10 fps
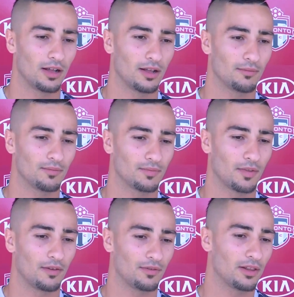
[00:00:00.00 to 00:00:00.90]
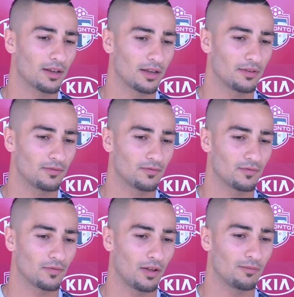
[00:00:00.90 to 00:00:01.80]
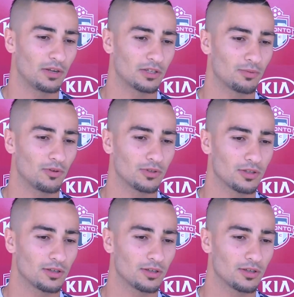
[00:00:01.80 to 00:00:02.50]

I feel like I've been exposed